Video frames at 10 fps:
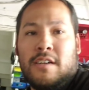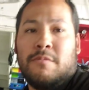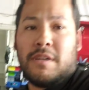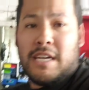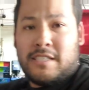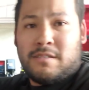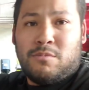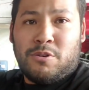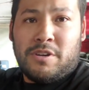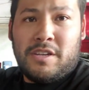and we got some
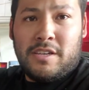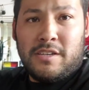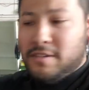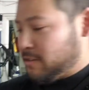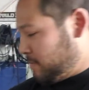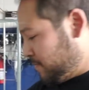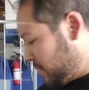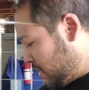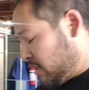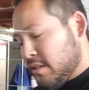more here.
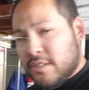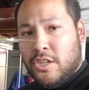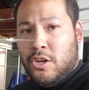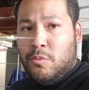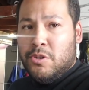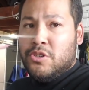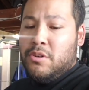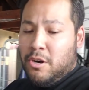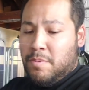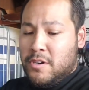So we're
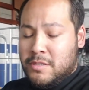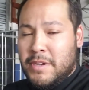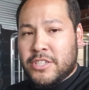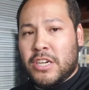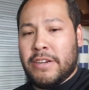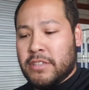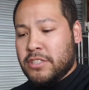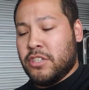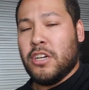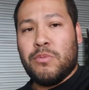doing our part to make sure
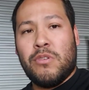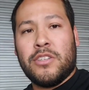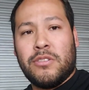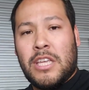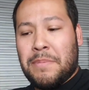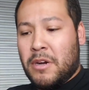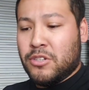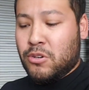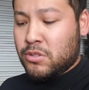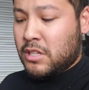everything's good. We're also keeping our
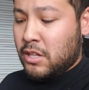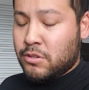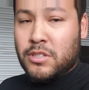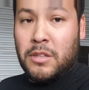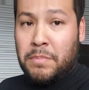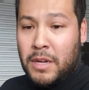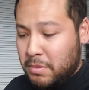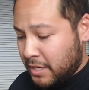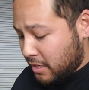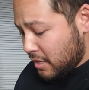doors closed to the
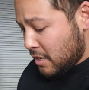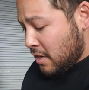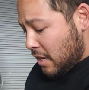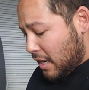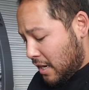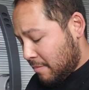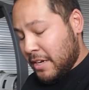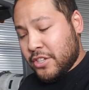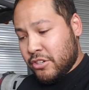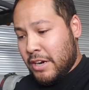public, uh,
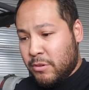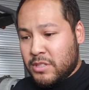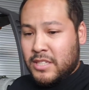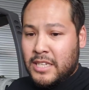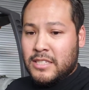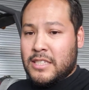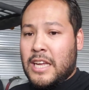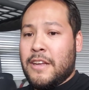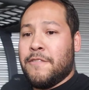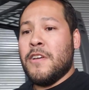making sure everyone's staying
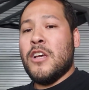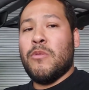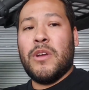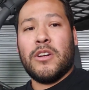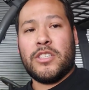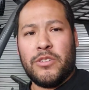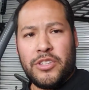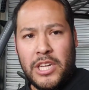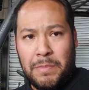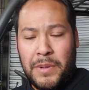safe. We are still
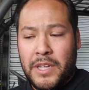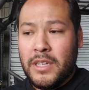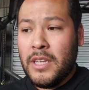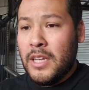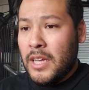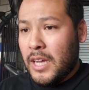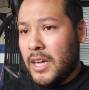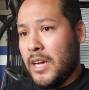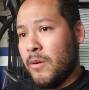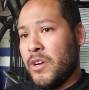shipping.
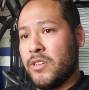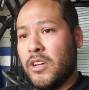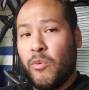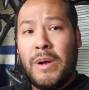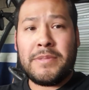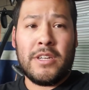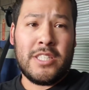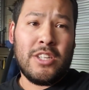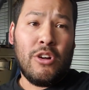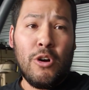Um, we are our website
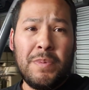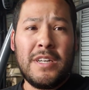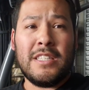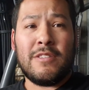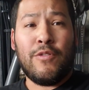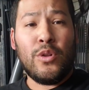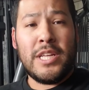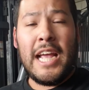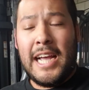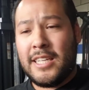is still open, is
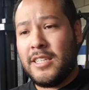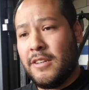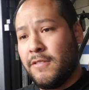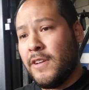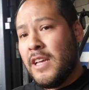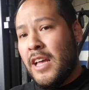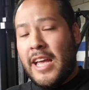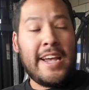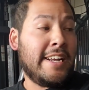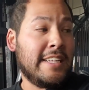fully active,
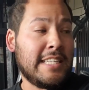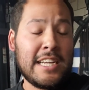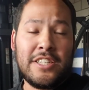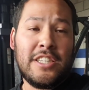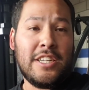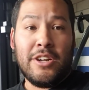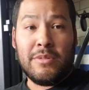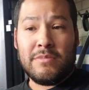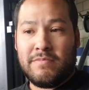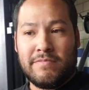and is actually you know